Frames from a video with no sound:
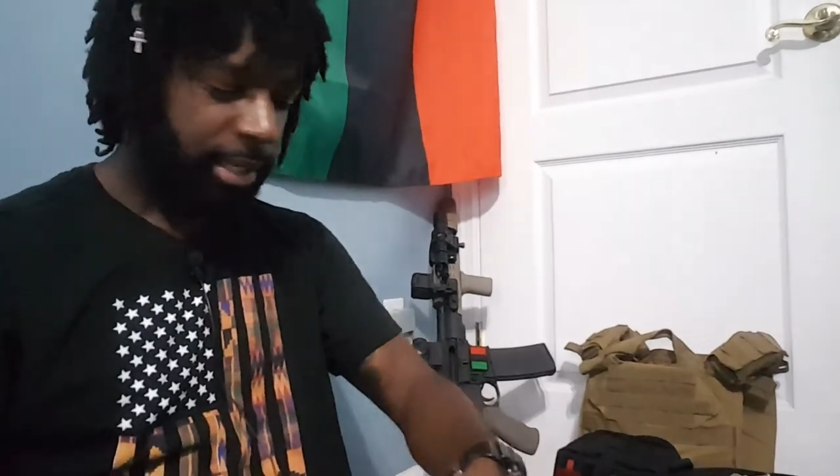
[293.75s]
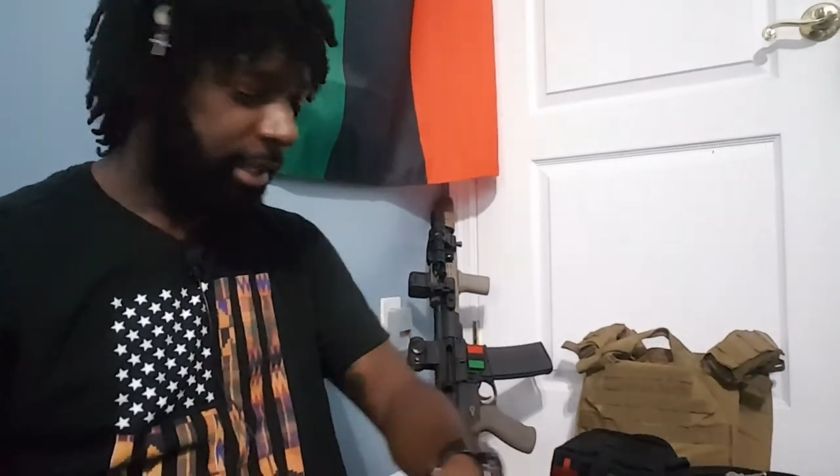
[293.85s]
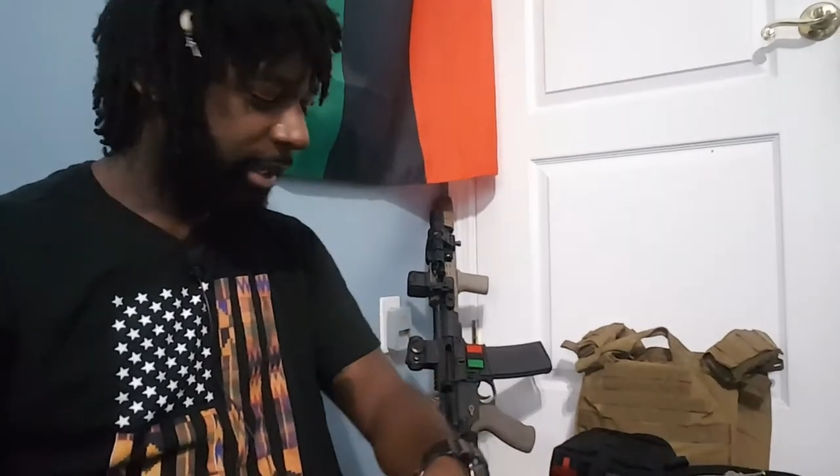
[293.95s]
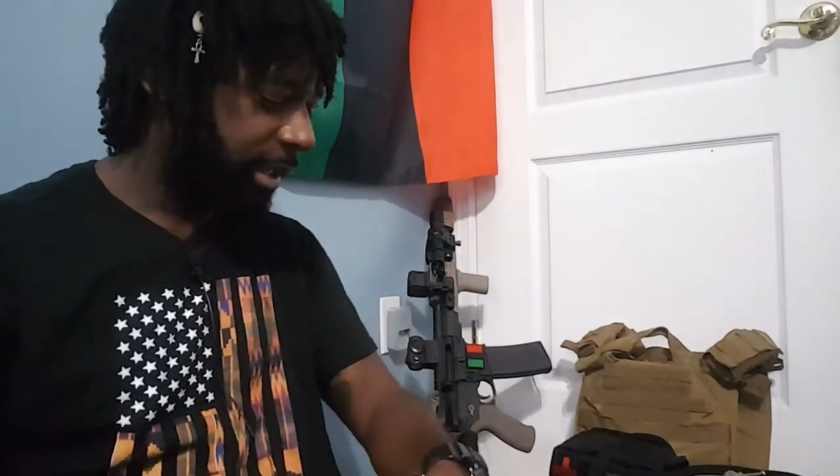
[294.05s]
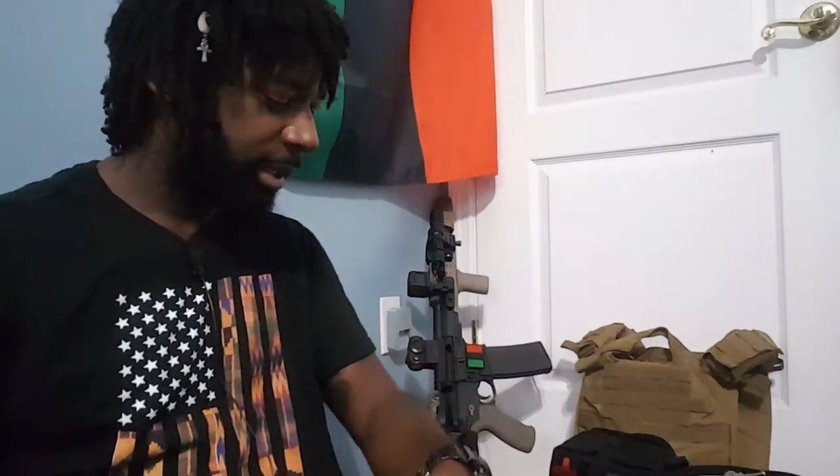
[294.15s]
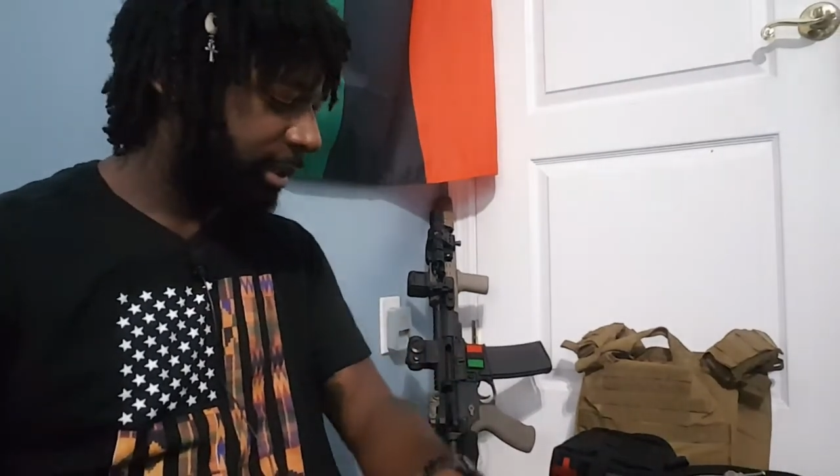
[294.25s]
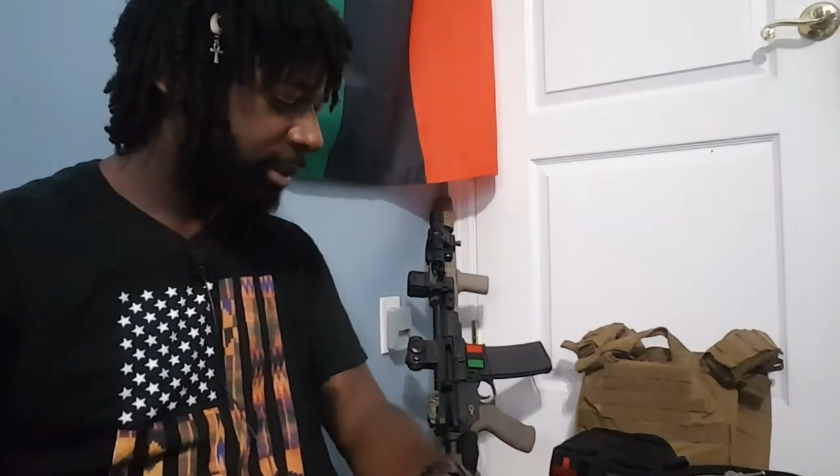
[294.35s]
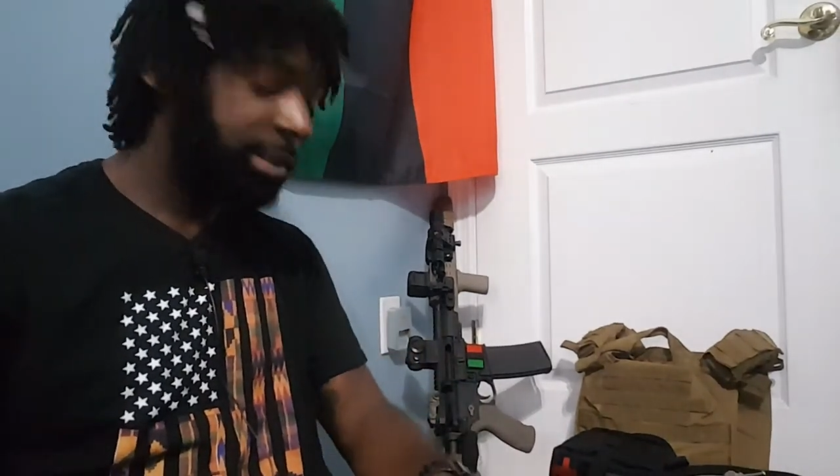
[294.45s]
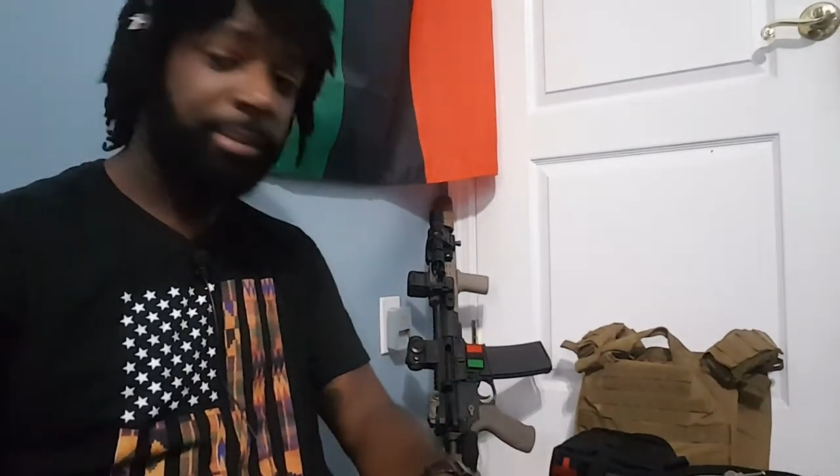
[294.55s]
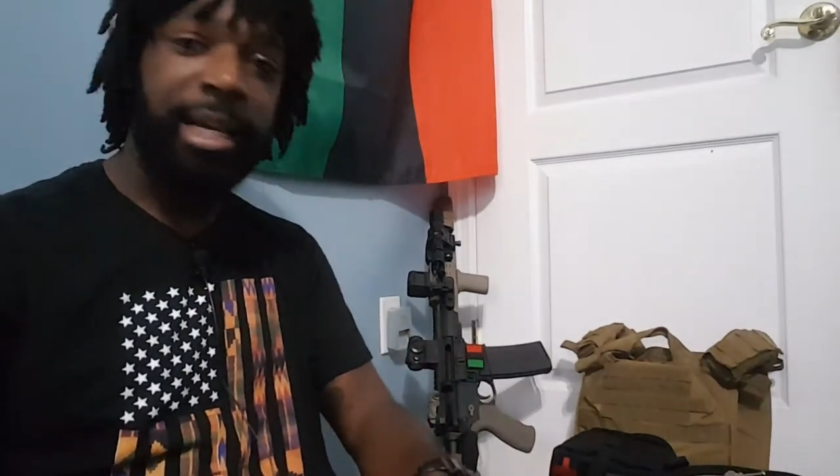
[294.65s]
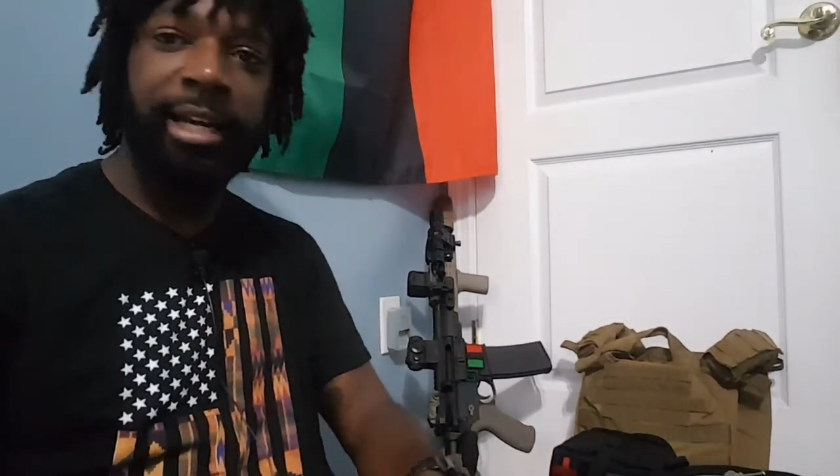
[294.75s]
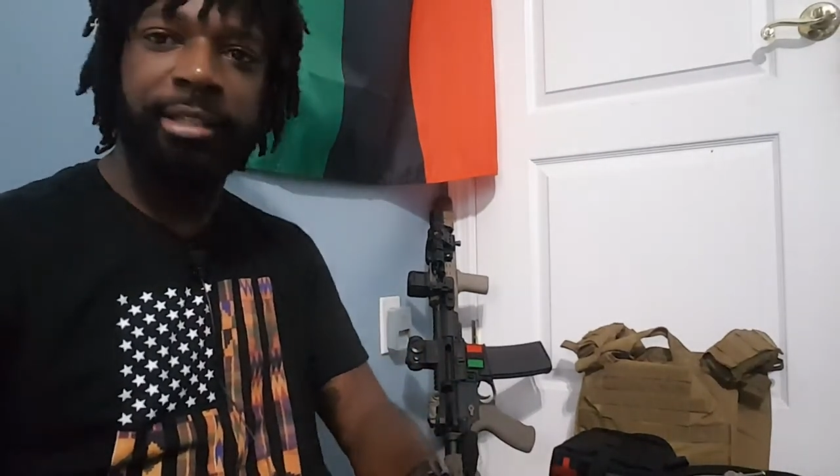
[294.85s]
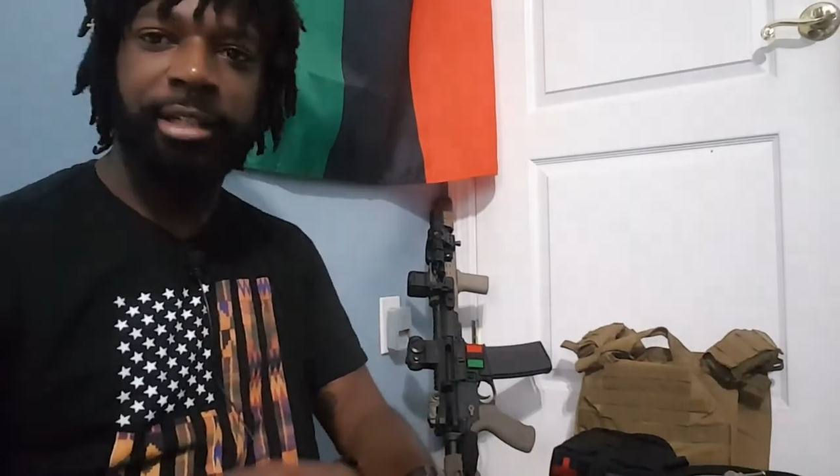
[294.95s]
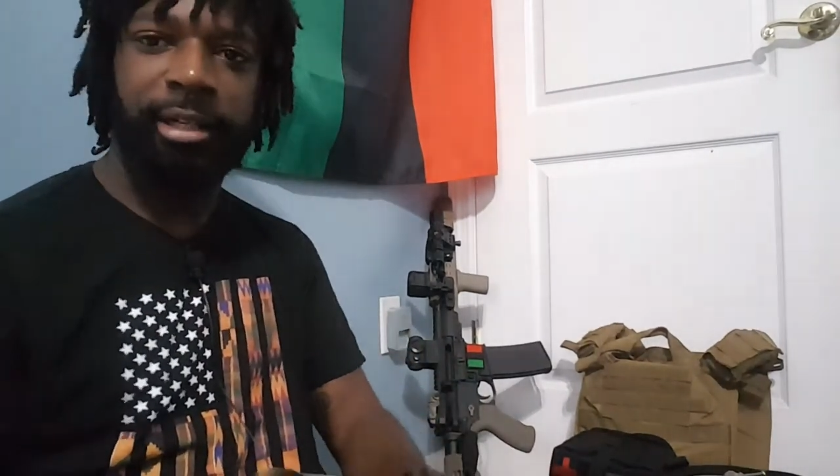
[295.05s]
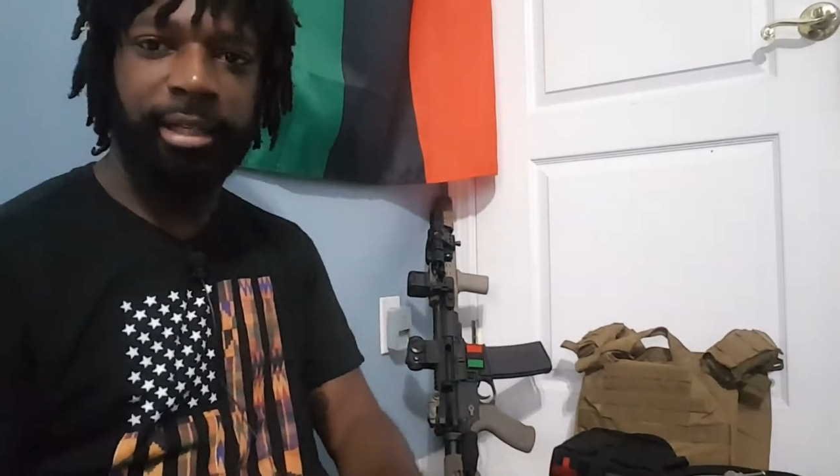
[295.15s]
and some kind of
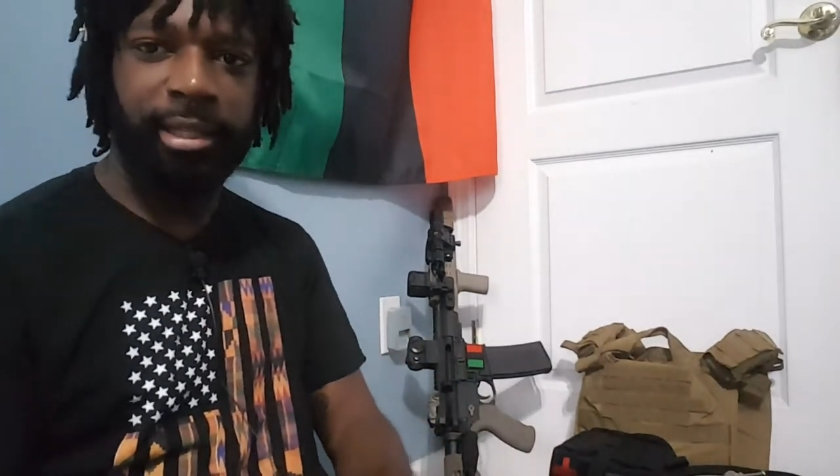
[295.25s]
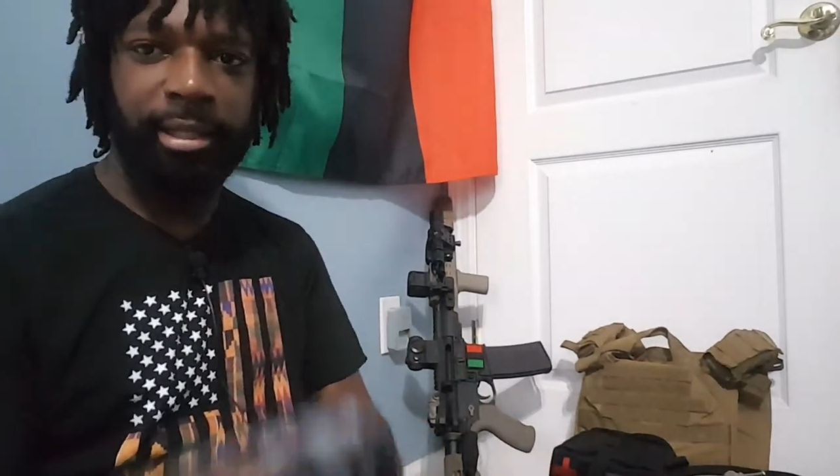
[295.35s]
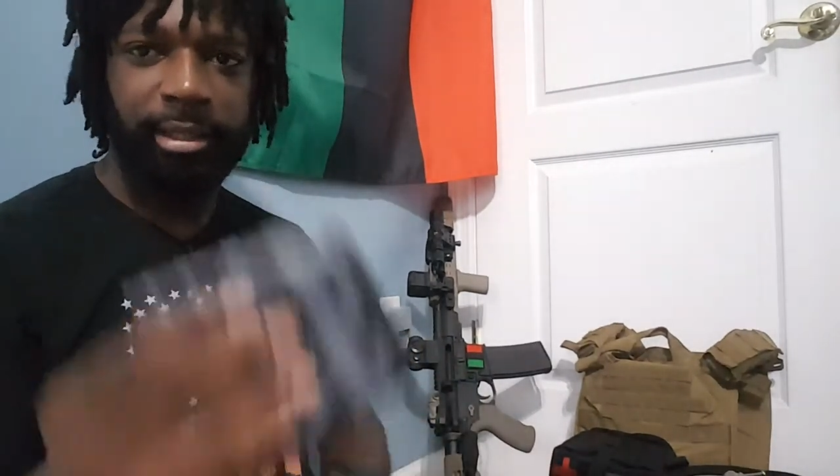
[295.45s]
tourniquet.